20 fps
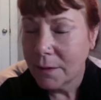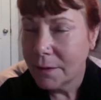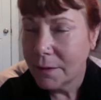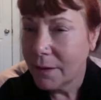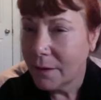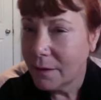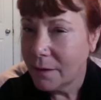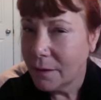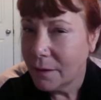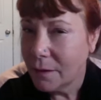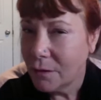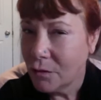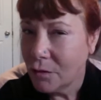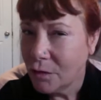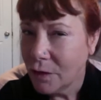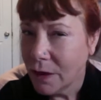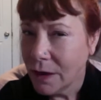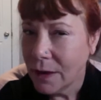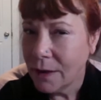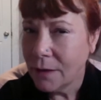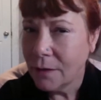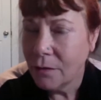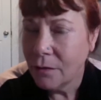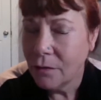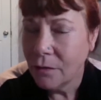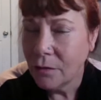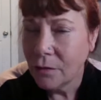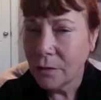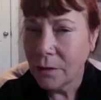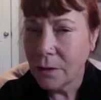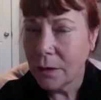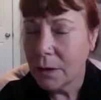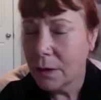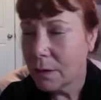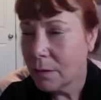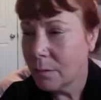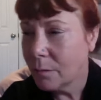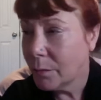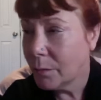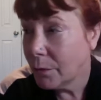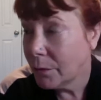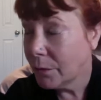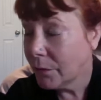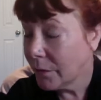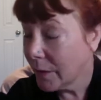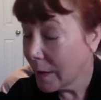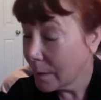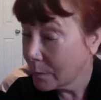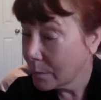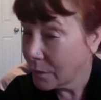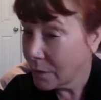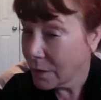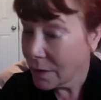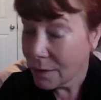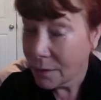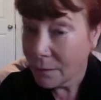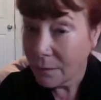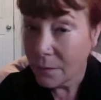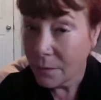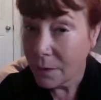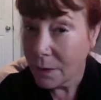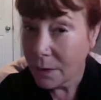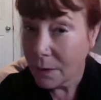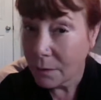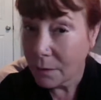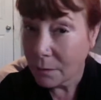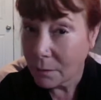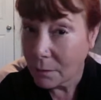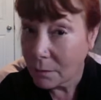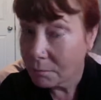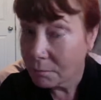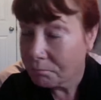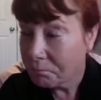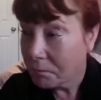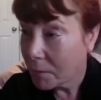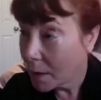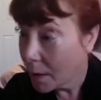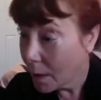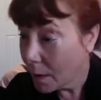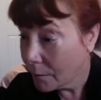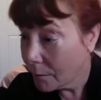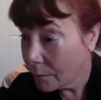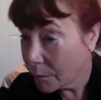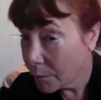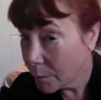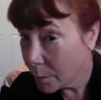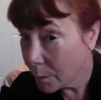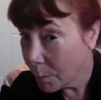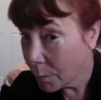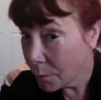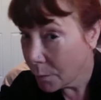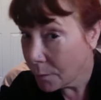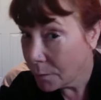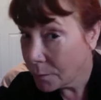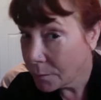Did the change in perception feel comfortable?